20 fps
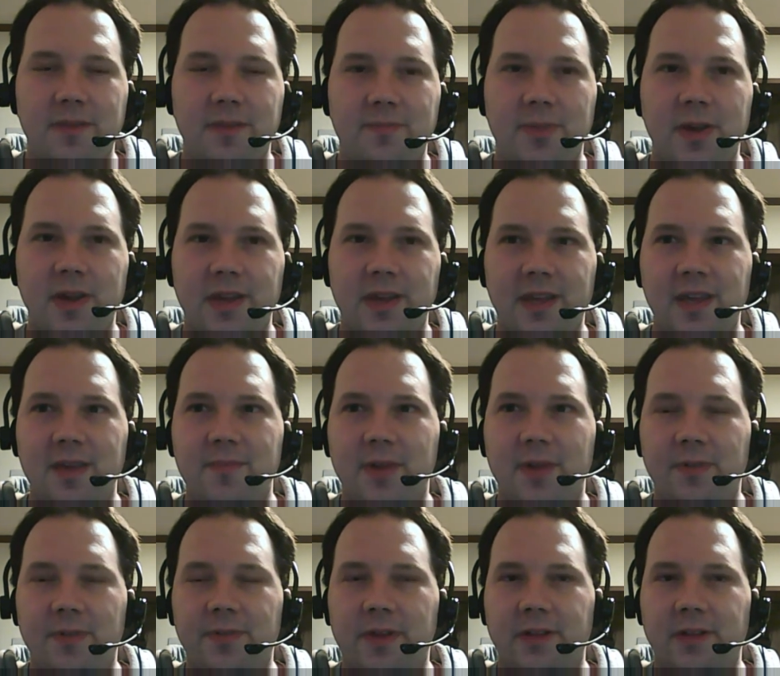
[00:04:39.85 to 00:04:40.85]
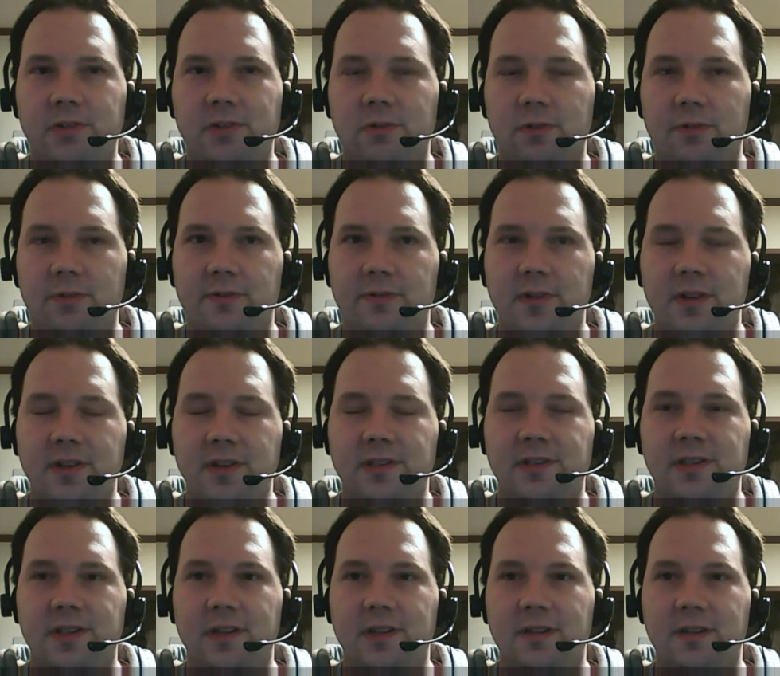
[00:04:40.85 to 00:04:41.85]
being picky about that sort of
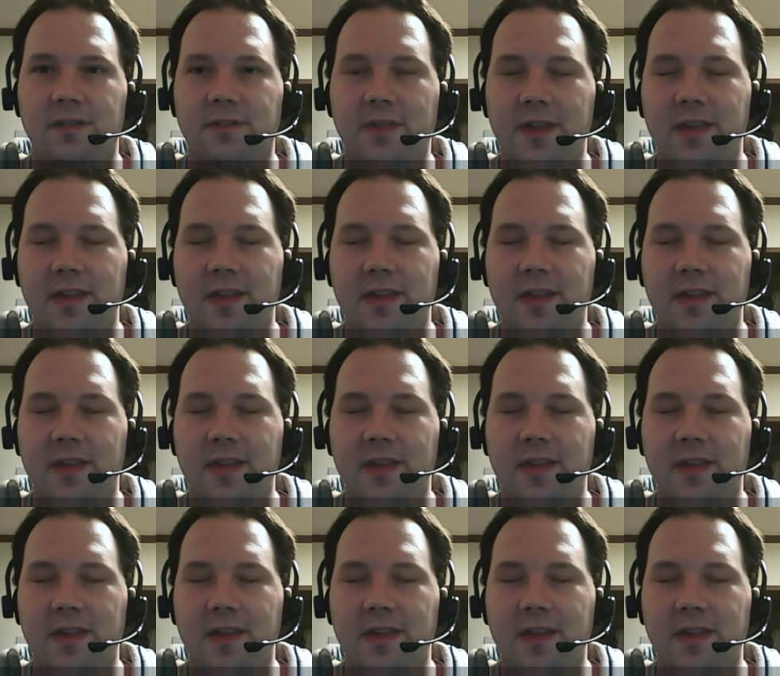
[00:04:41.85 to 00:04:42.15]
things